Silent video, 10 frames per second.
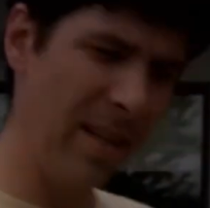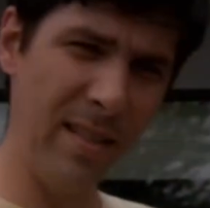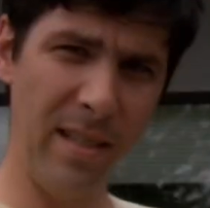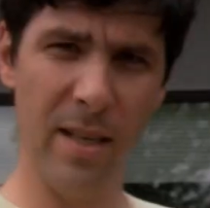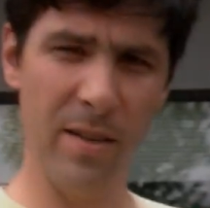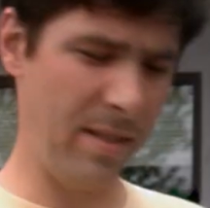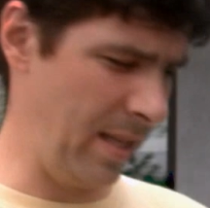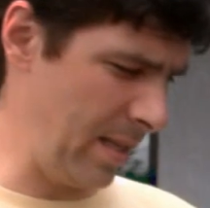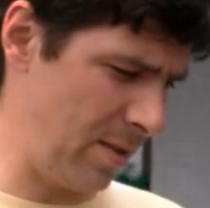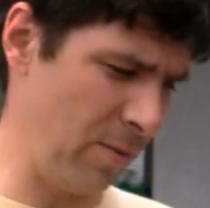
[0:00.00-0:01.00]
this here is
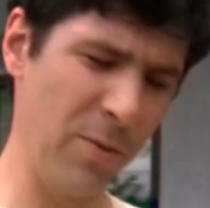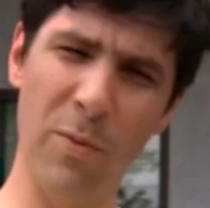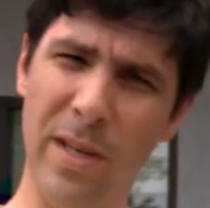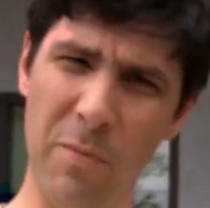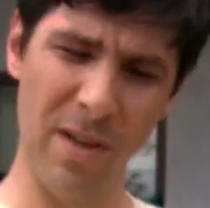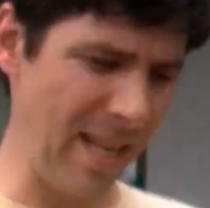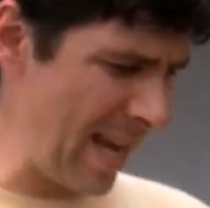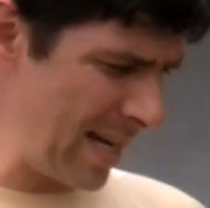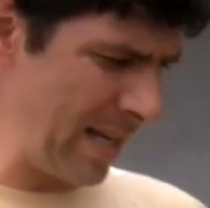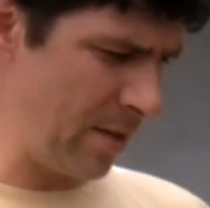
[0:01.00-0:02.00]
the Gitzo
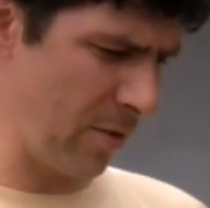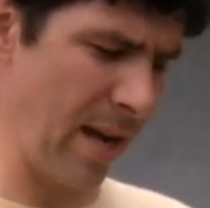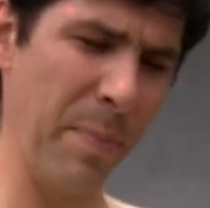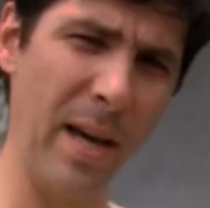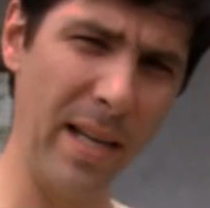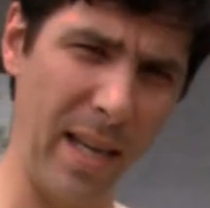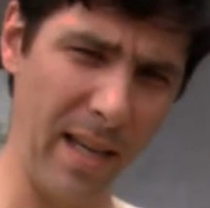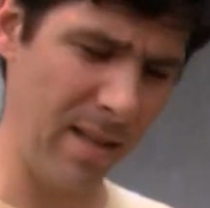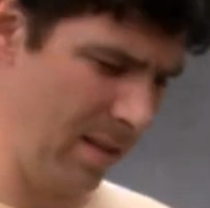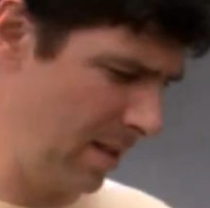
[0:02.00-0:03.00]
2180 tripod
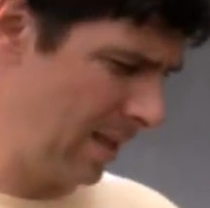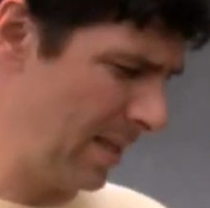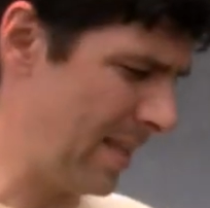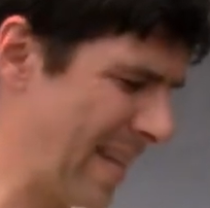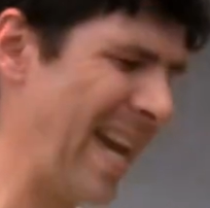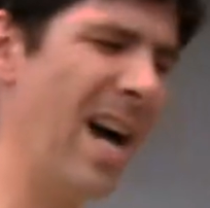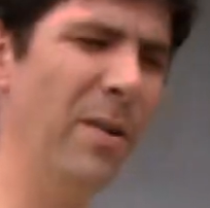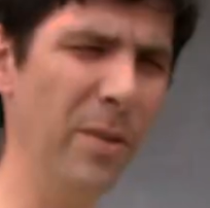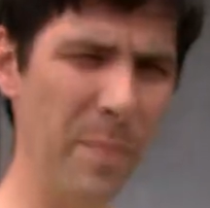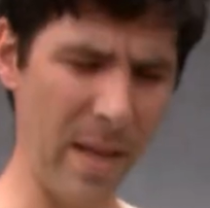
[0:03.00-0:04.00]
head. The
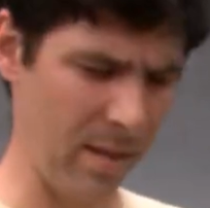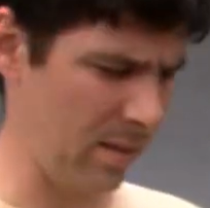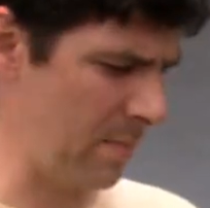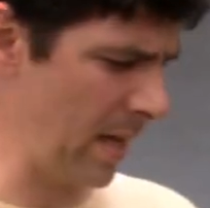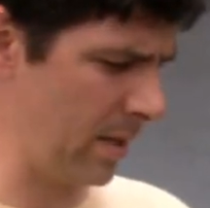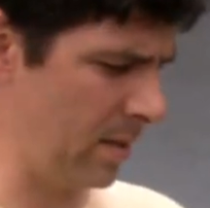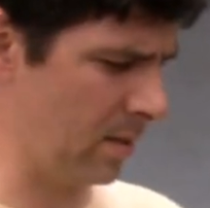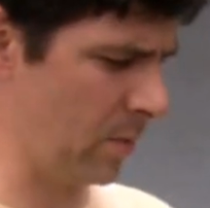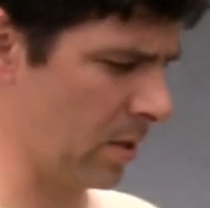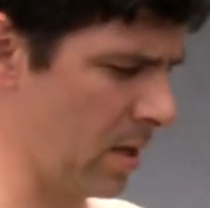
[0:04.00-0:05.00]
counterbalance
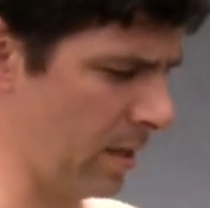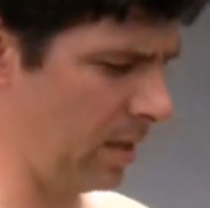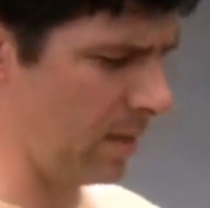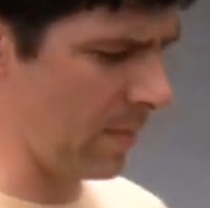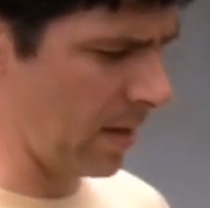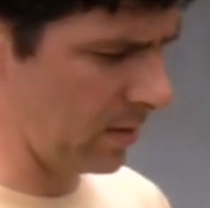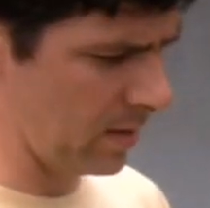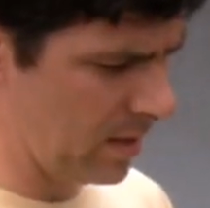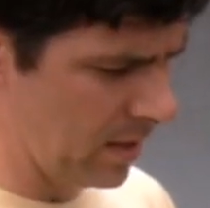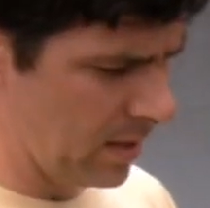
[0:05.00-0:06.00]
mechanism we're talking
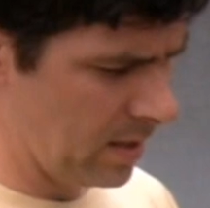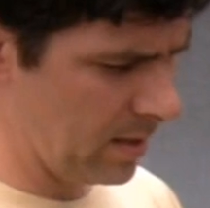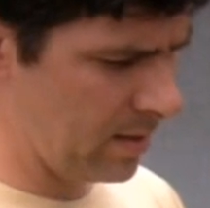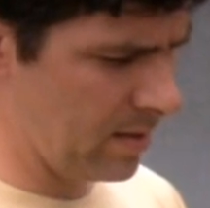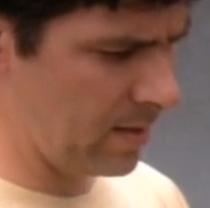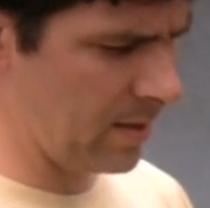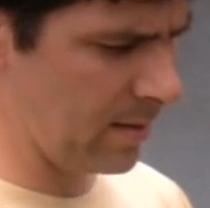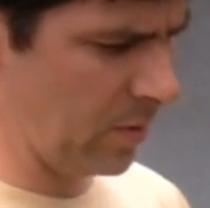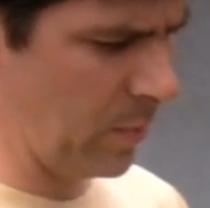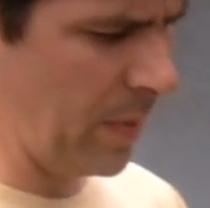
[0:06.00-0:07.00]
about is just this little